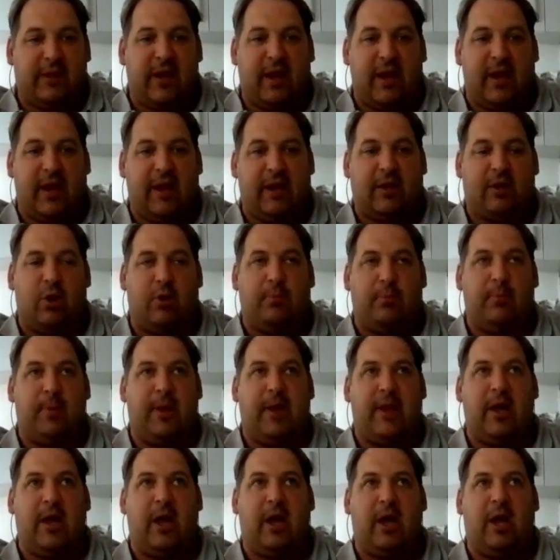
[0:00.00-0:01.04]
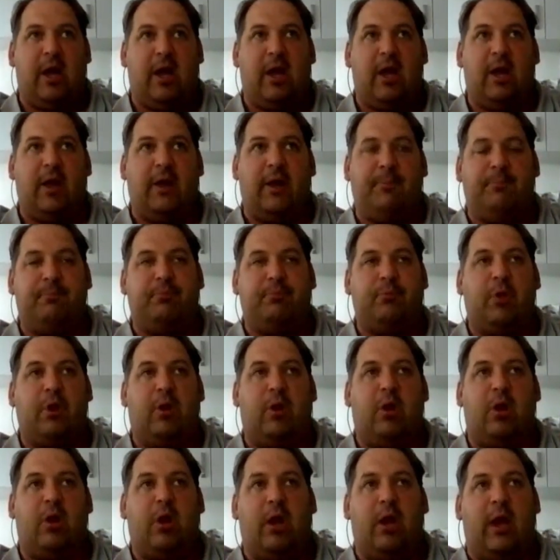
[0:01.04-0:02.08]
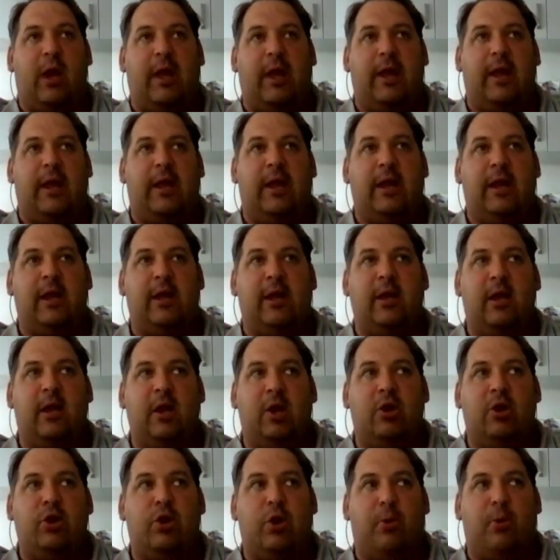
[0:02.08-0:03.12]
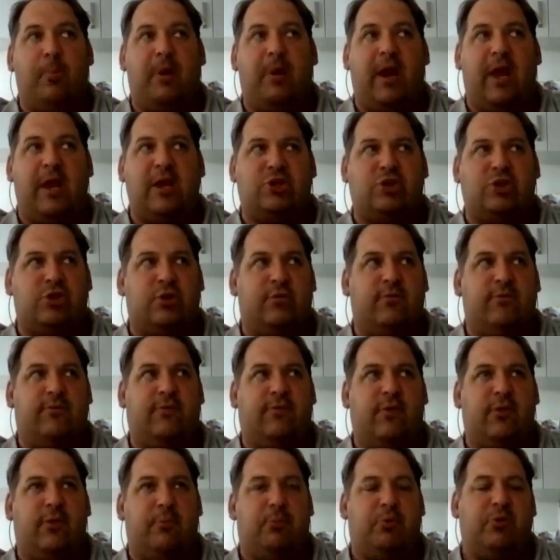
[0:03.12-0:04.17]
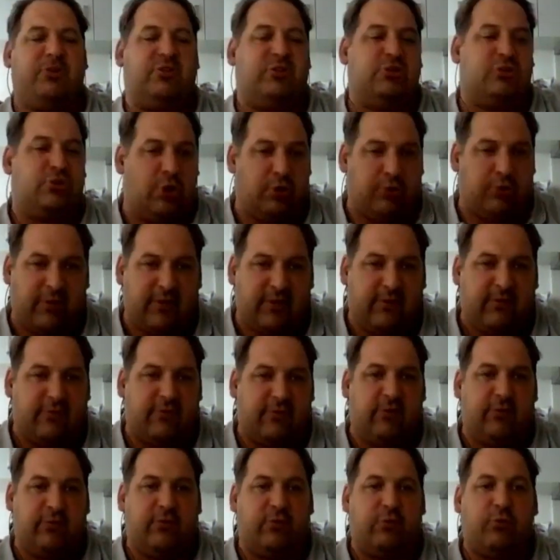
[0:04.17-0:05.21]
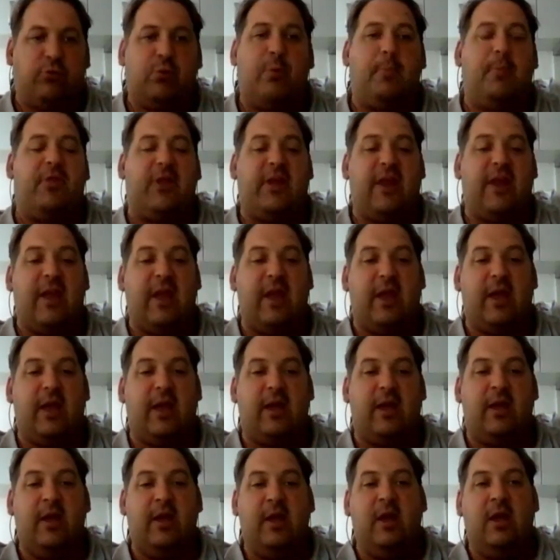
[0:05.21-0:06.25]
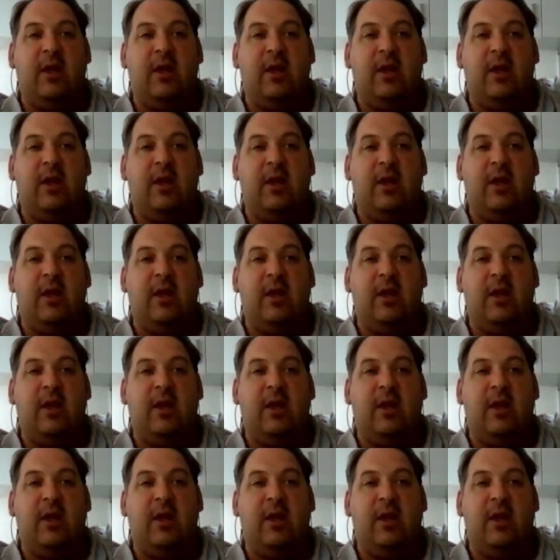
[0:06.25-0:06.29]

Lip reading: It got me a nomination for the British Long Distance Swim of the Year.